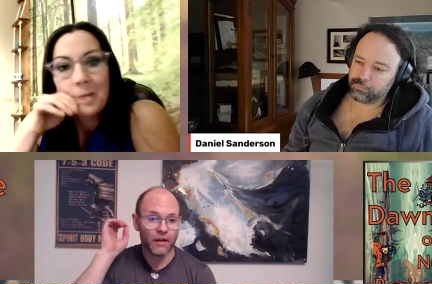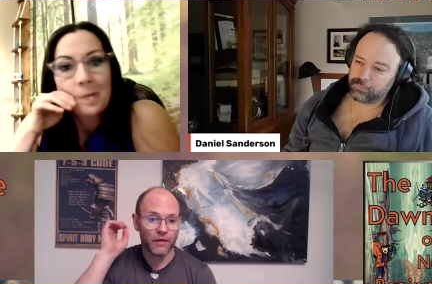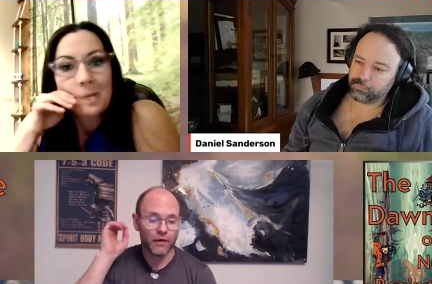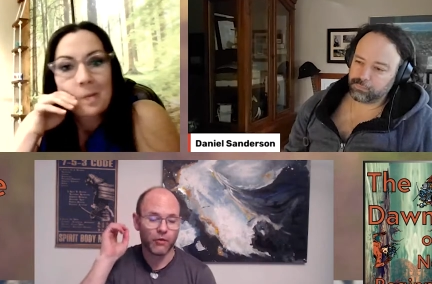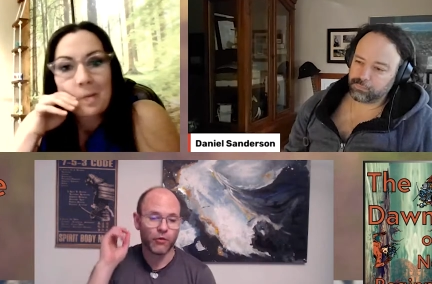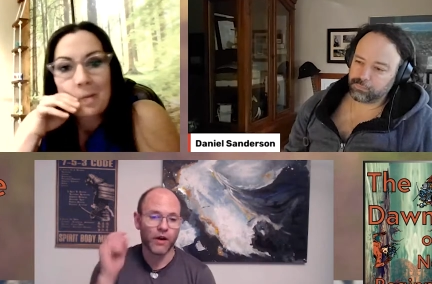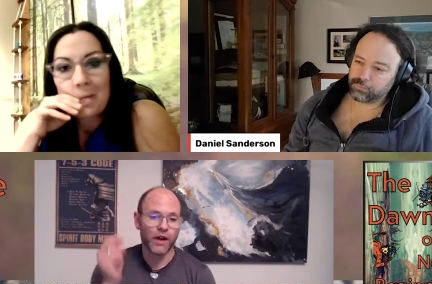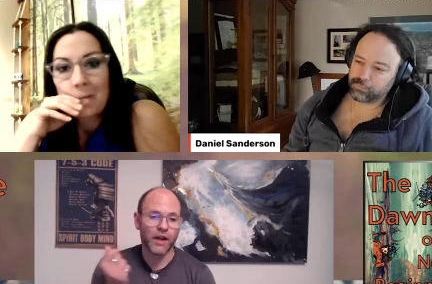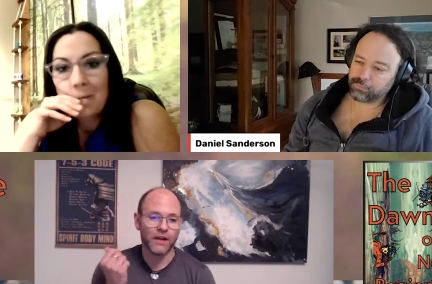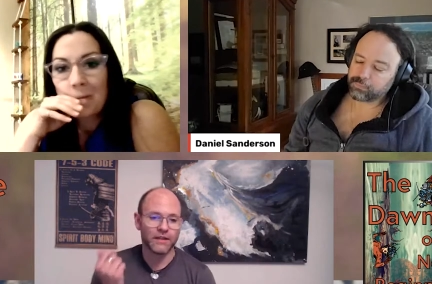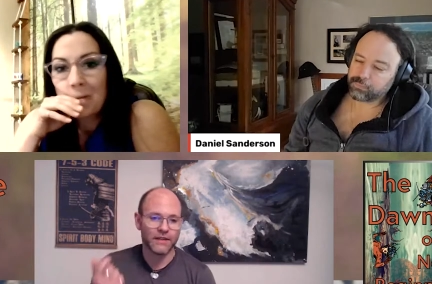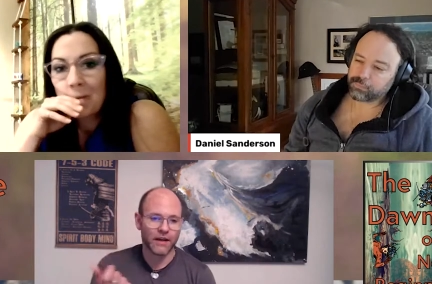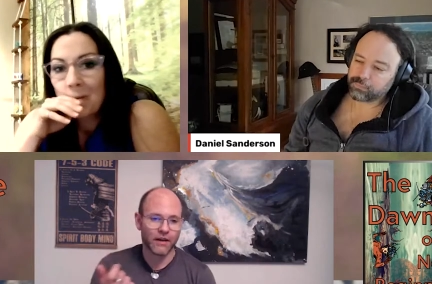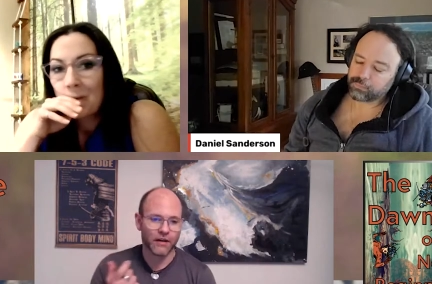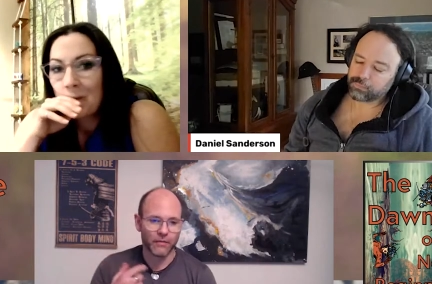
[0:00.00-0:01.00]
Speaker 1: the ringing
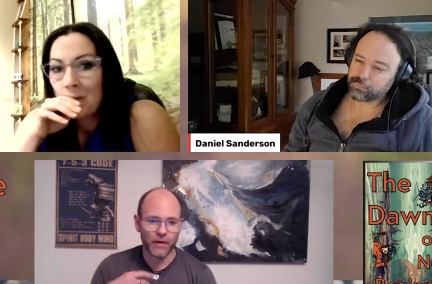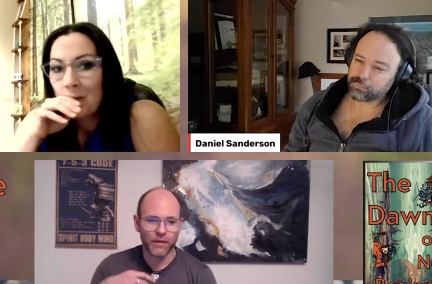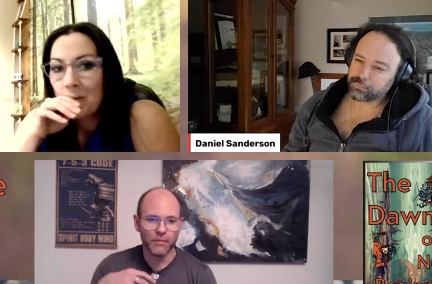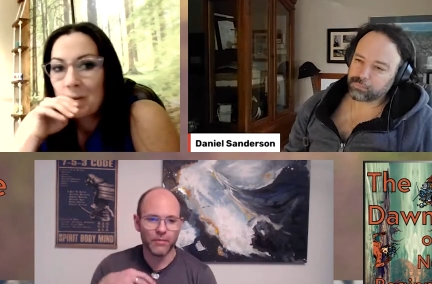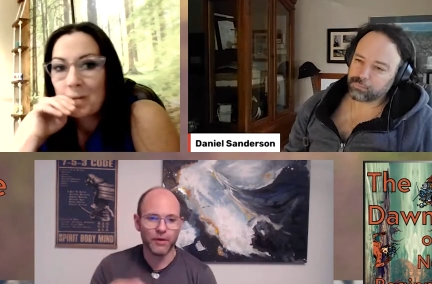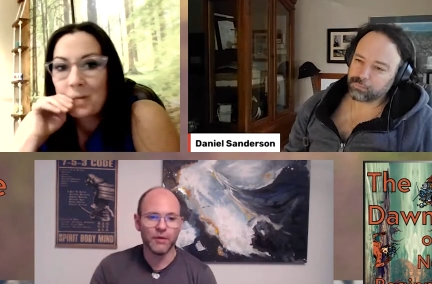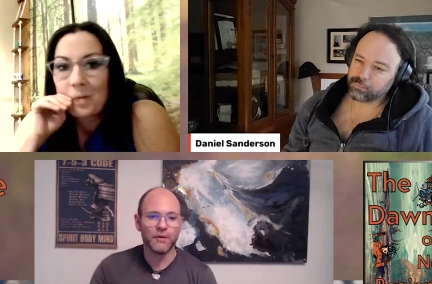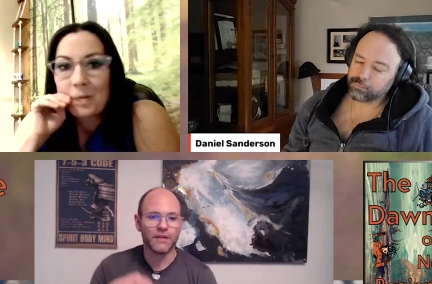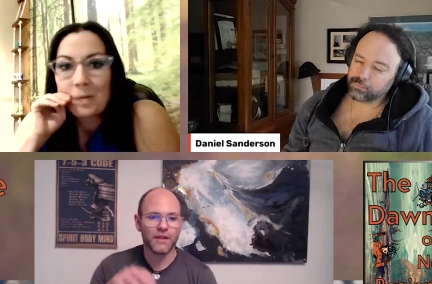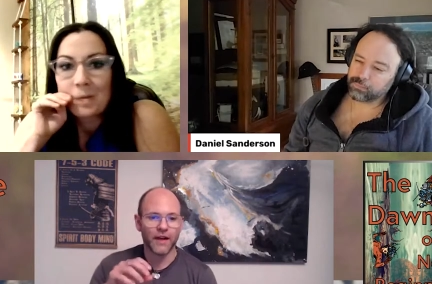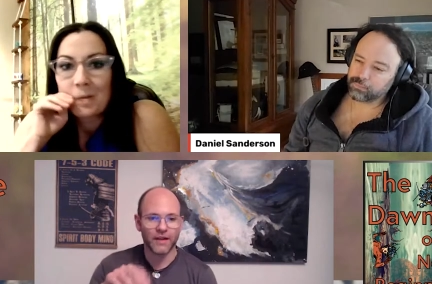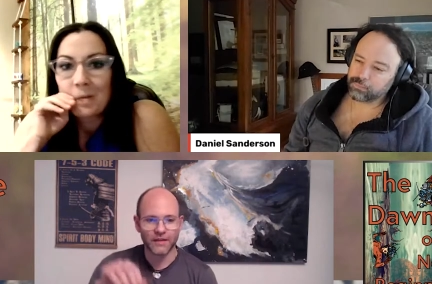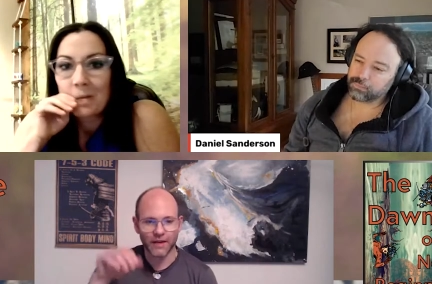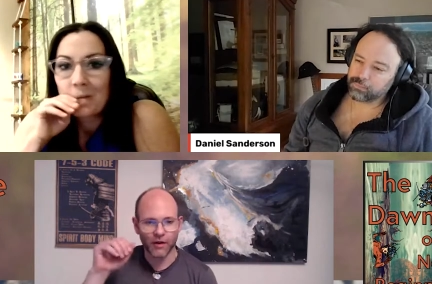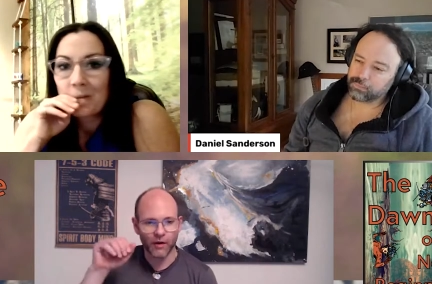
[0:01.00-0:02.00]
sound of my boots
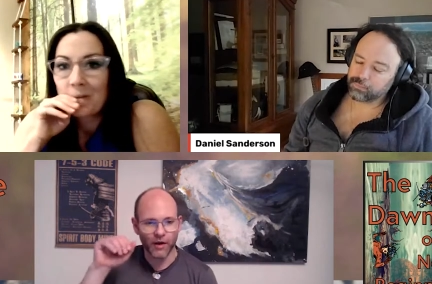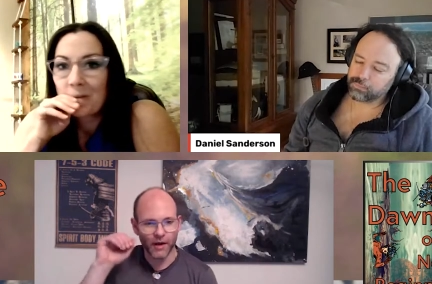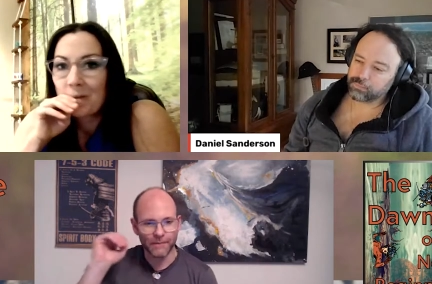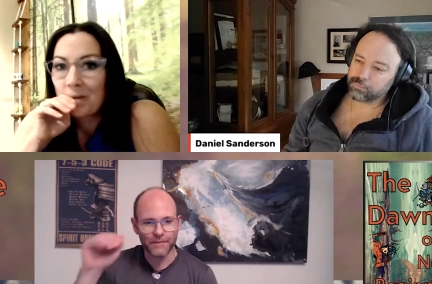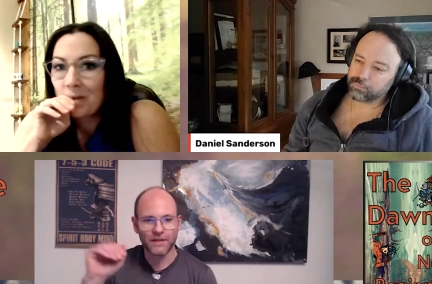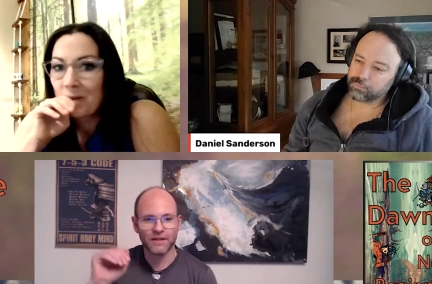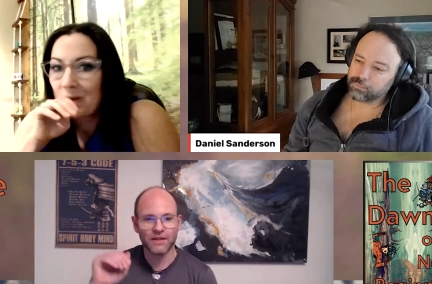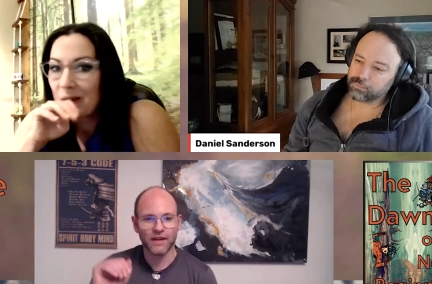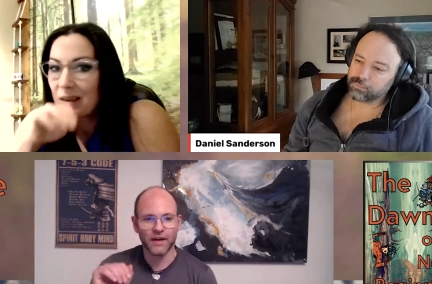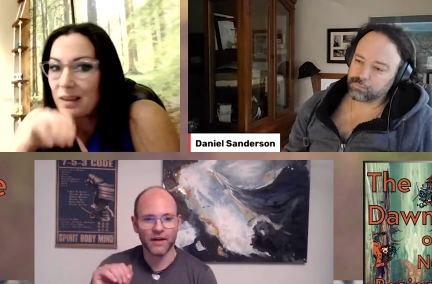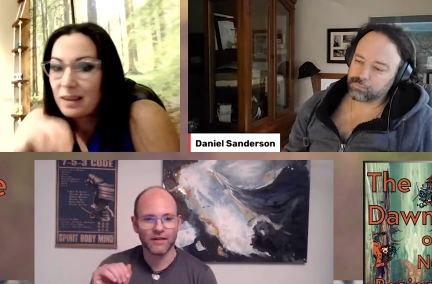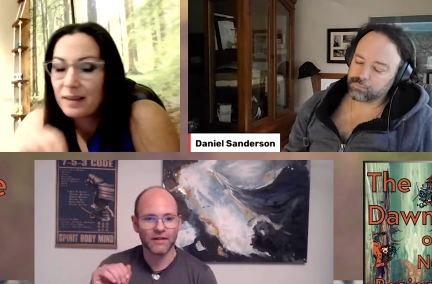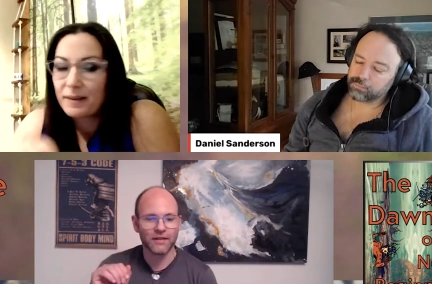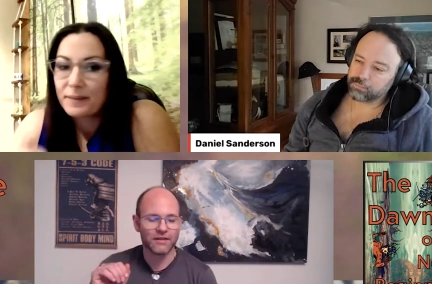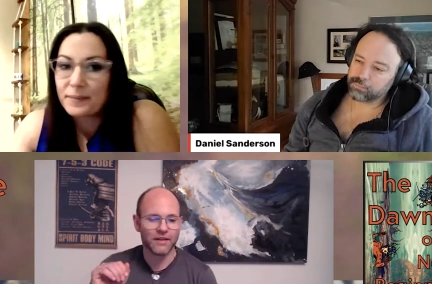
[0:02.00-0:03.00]
as I go up the
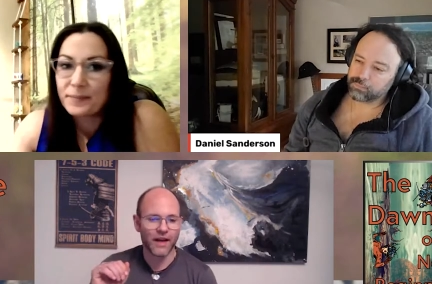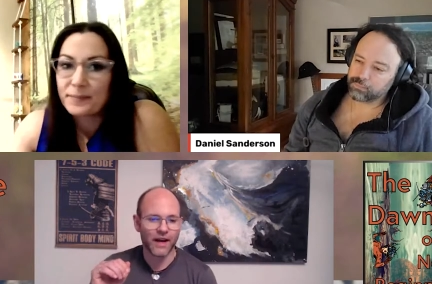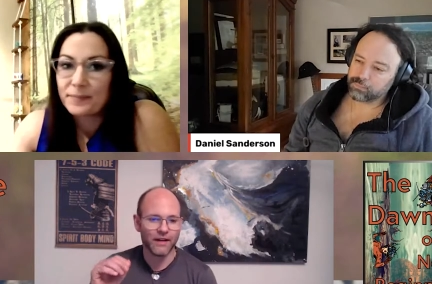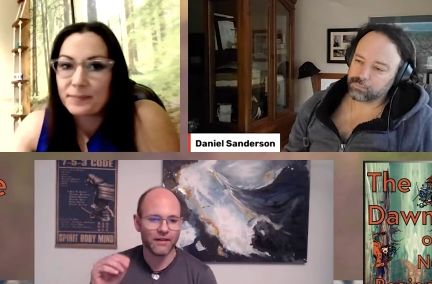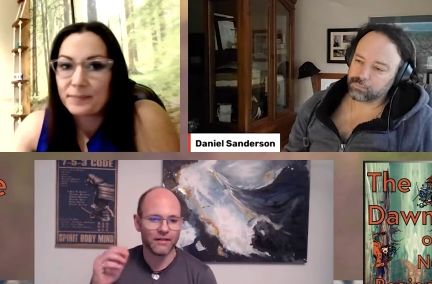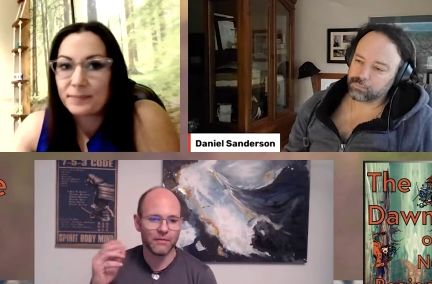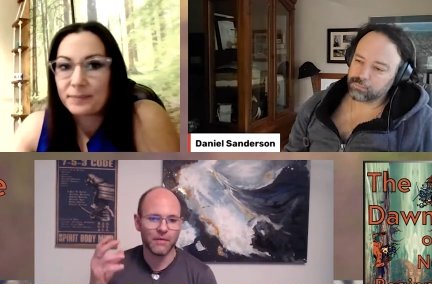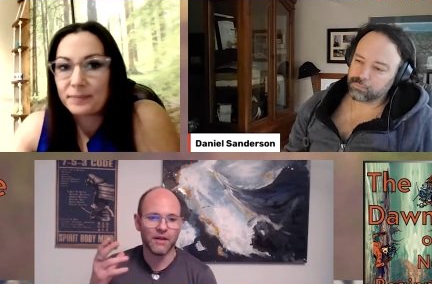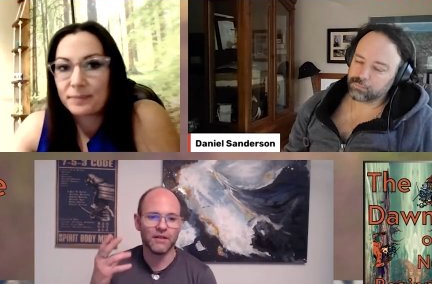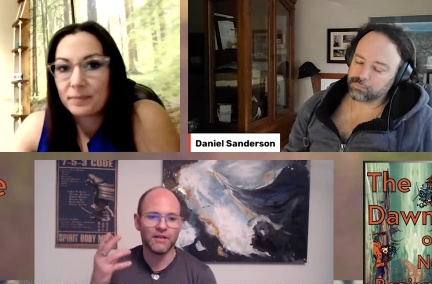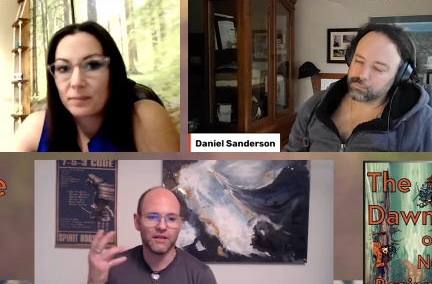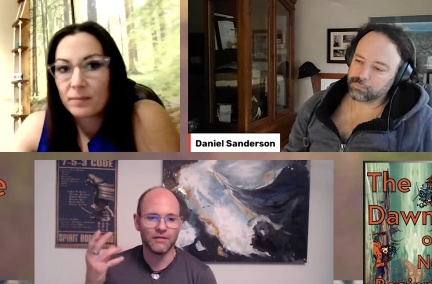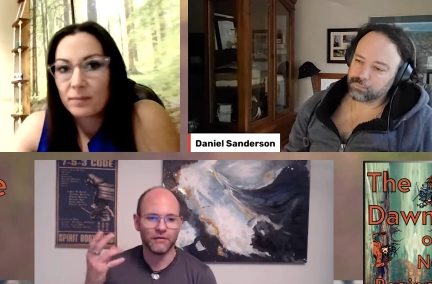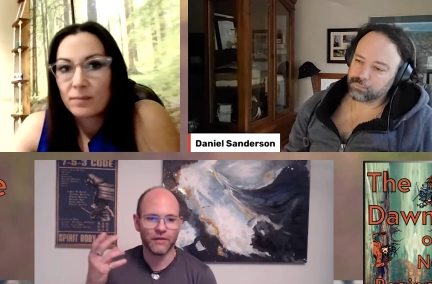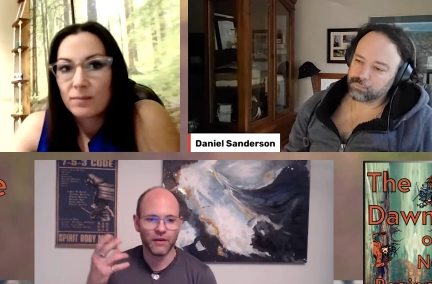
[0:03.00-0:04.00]
stairs. That to me
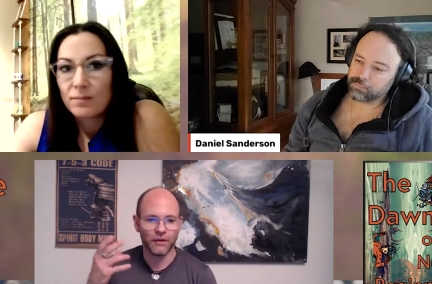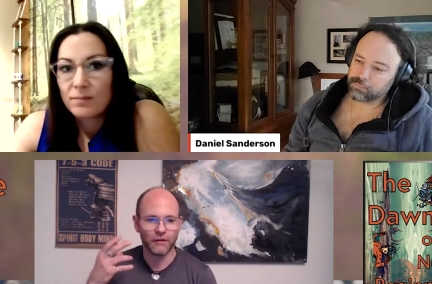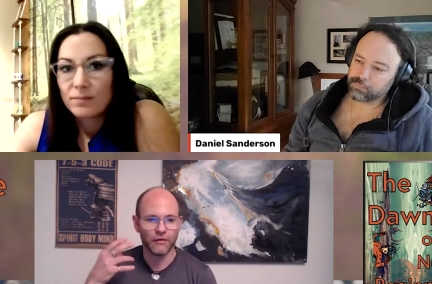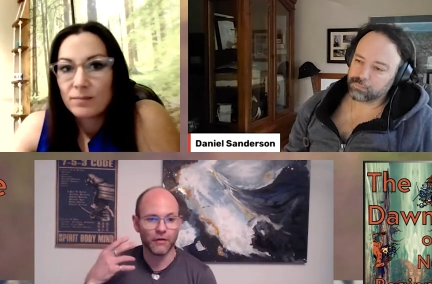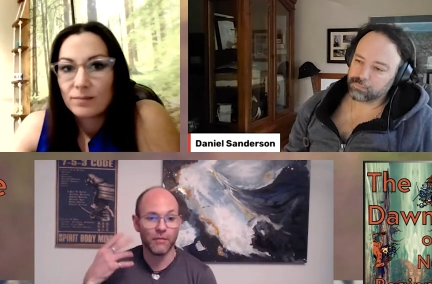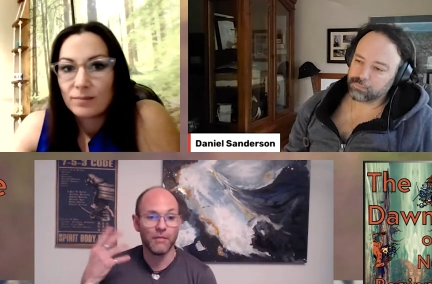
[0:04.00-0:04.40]
feels